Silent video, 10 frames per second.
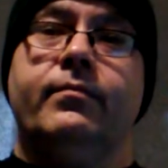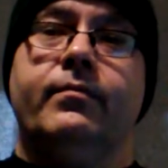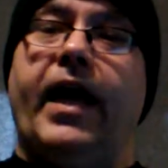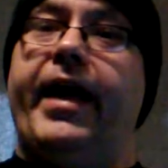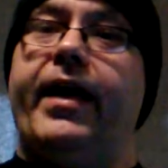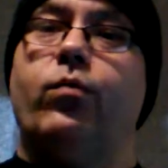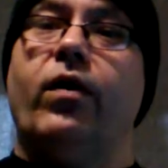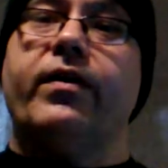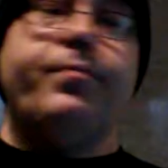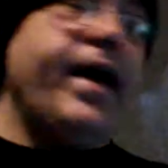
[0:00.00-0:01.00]
And
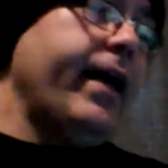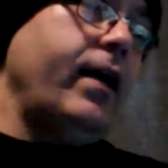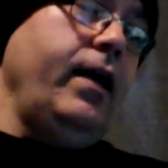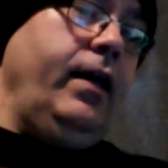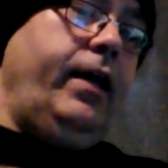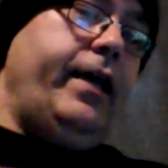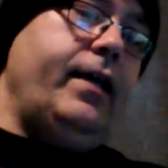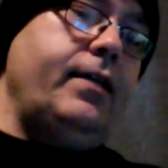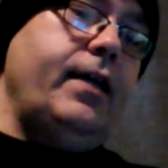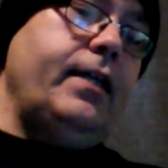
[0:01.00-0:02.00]
welcome back.
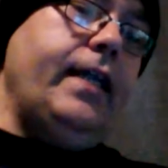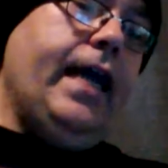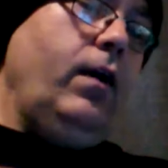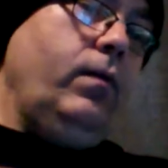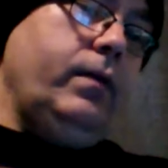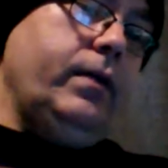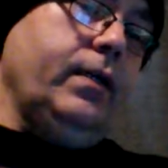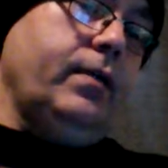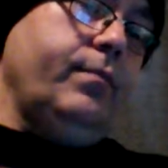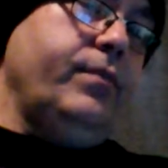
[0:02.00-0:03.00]
And now,
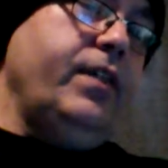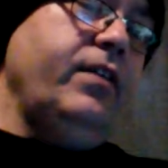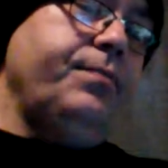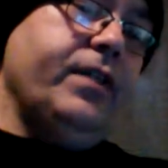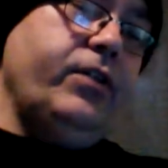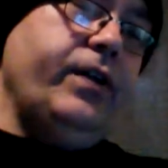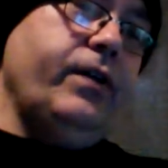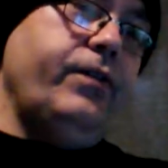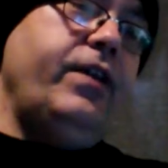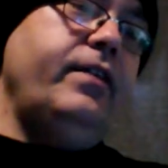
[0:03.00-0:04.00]
this picture
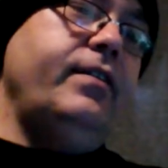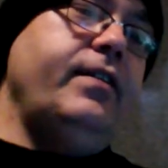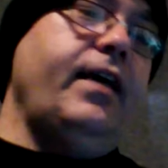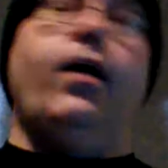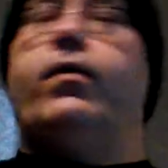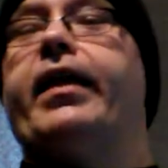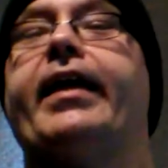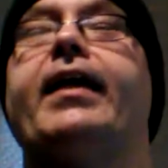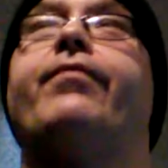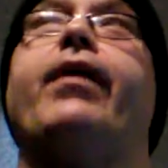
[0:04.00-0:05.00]
here, this is how, like,
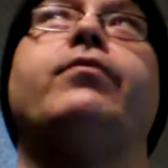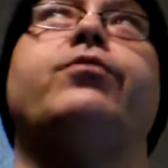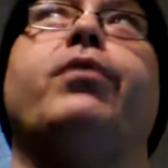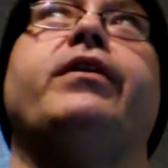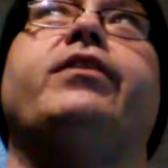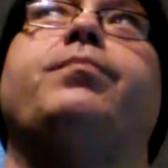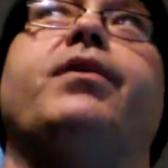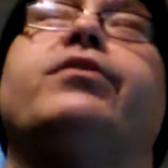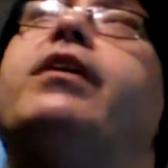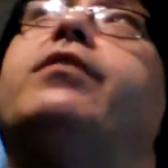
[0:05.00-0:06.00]
if I was Britney
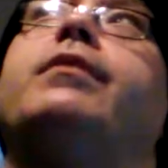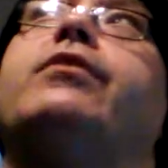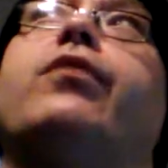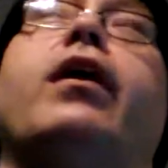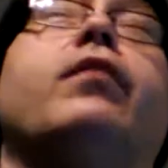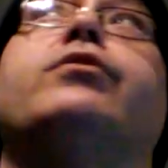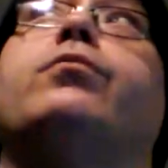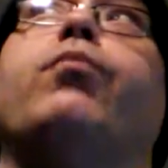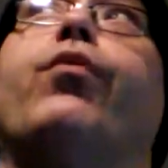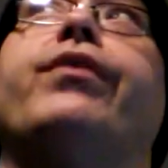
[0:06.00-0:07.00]
Spears' husband or I was her
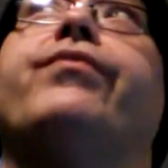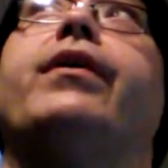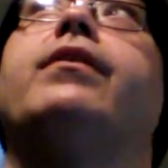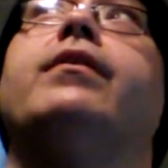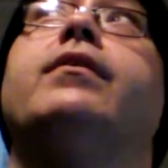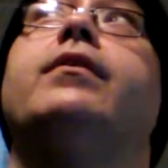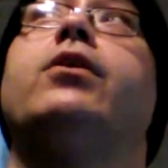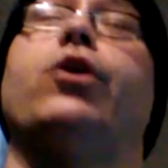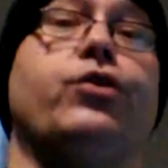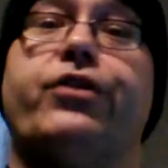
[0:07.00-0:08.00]
boyfriend
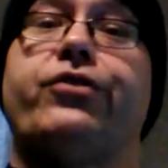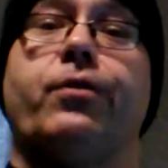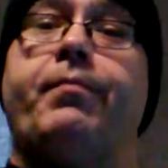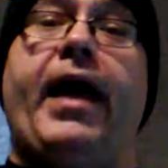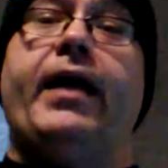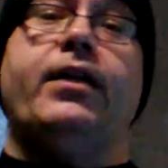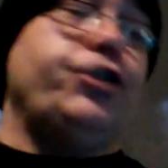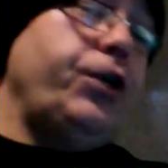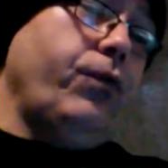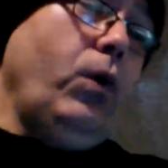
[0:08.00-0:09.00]
or just her man in
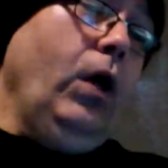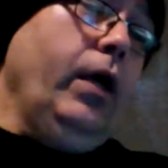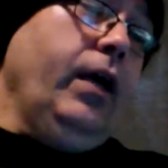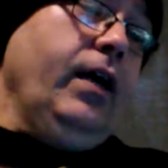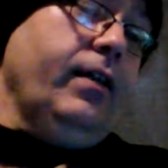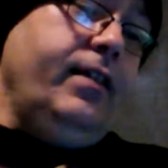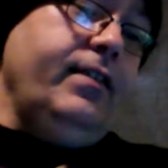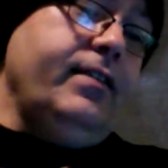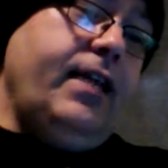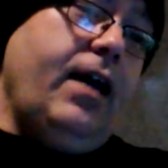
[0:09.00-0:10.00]
general,
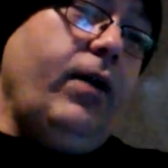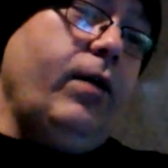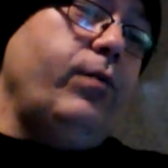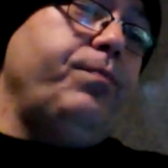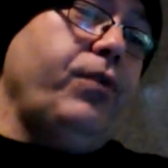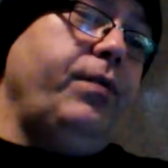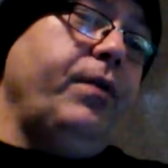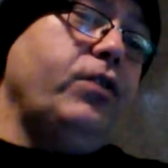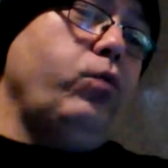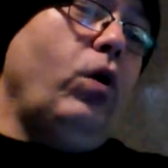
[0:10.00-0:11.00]
this is how I would pretty
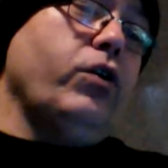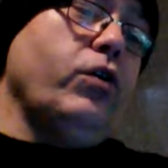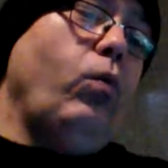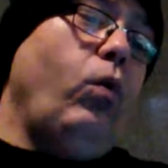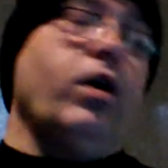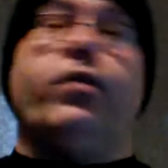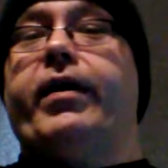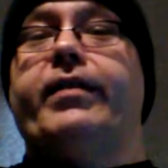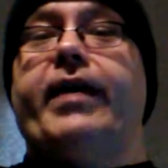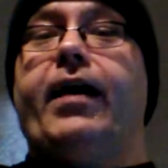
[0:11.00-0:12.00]
much want her to walk
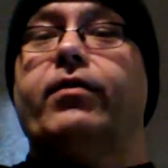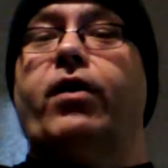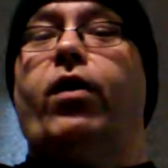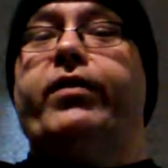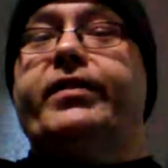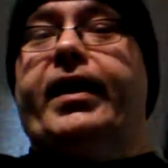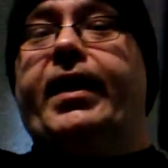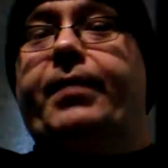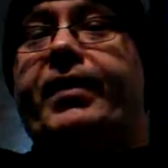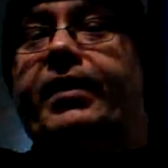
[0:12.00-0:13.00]
around the house all the time.